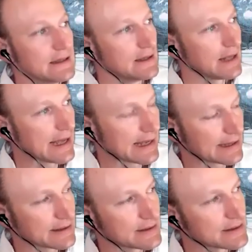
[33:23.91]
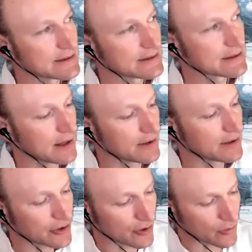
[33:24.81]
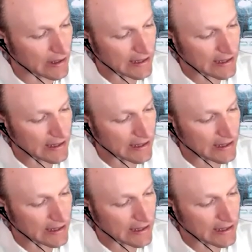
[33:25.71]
Hmm. And, you know,